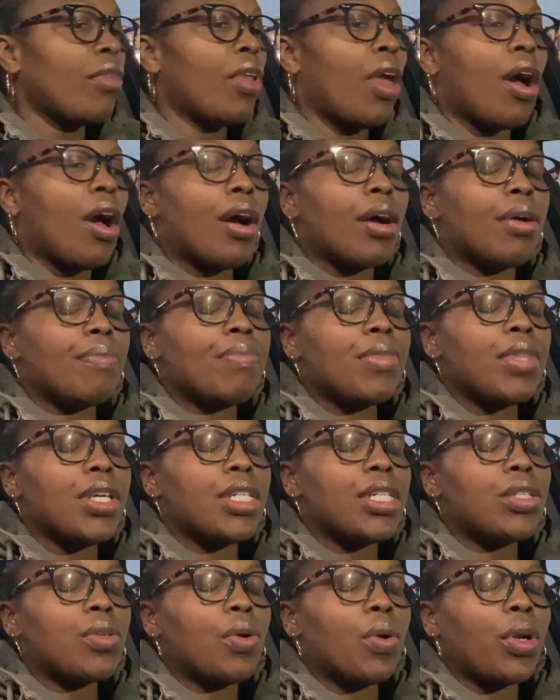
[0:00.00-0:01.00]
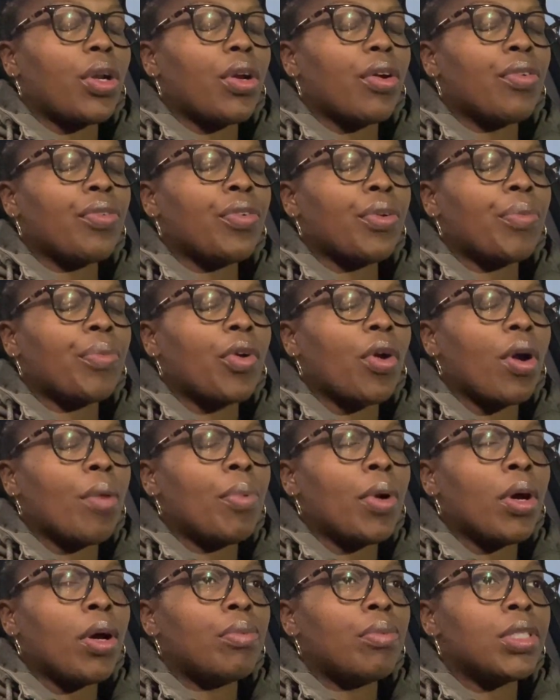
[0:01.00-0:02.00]
um, this order from
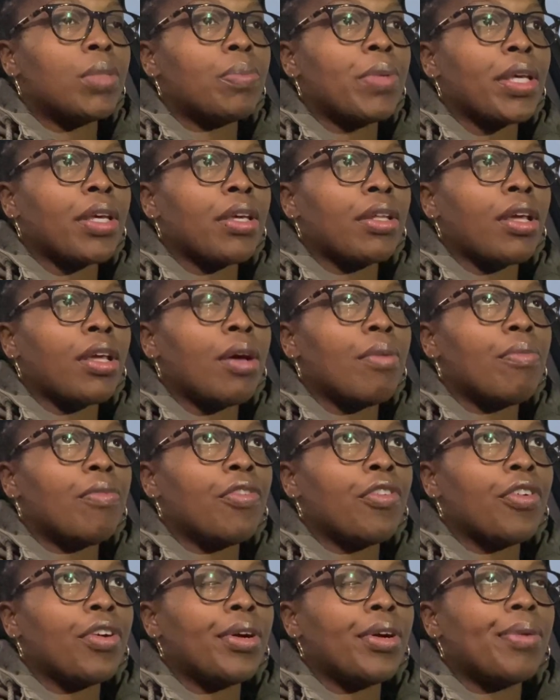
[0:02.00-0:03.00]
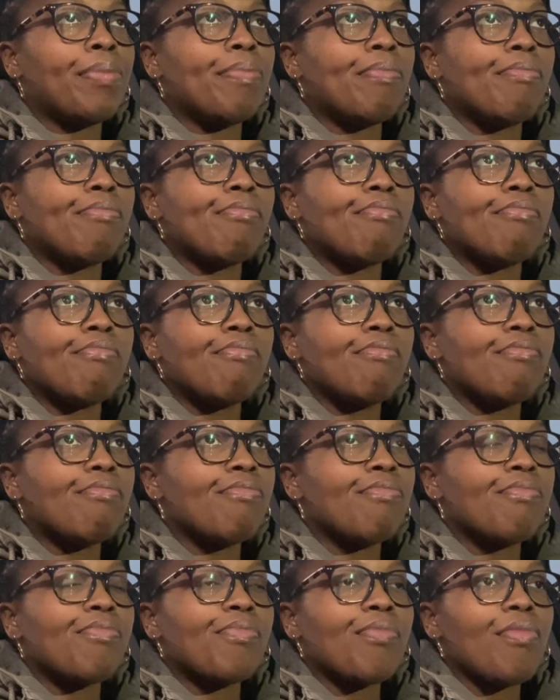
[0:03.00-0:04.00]
grubhub is picking up from
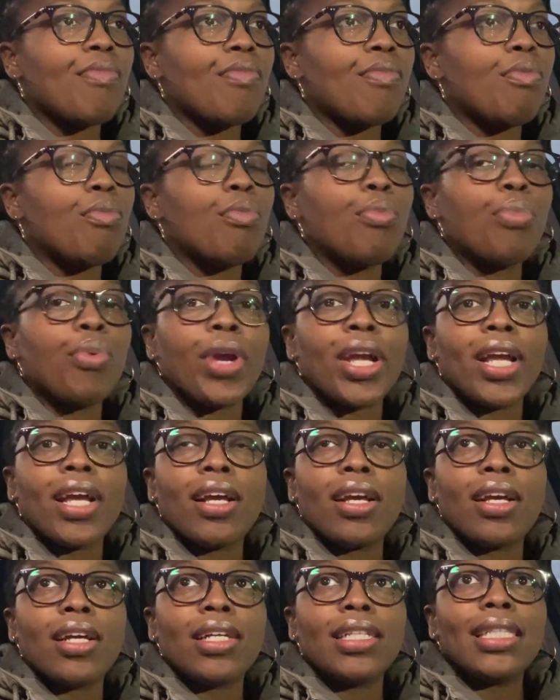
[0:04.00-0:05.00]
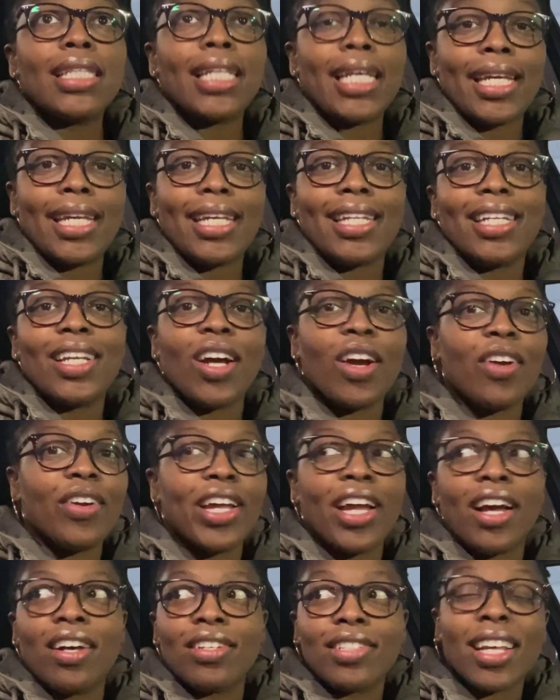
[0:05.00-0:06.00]
brick Lane Curry House.